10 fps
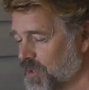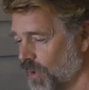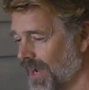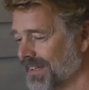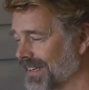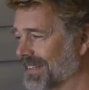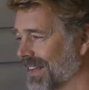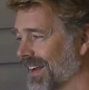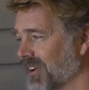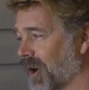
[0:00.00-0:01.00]
trying to hit
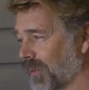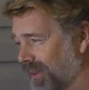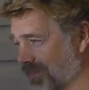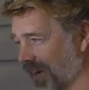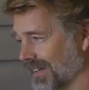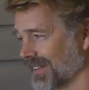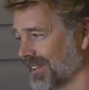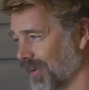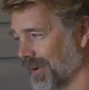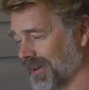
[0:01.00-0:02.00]
that note. They finally
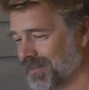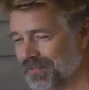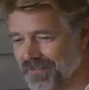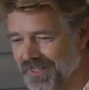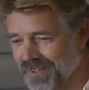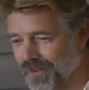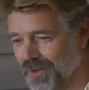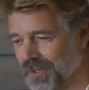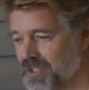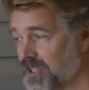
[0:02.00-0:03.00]
lowered it. They
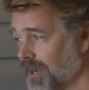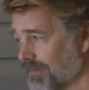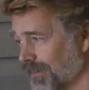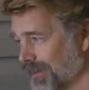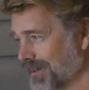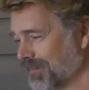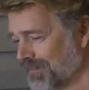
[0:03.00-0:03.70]
lowered it a step for me.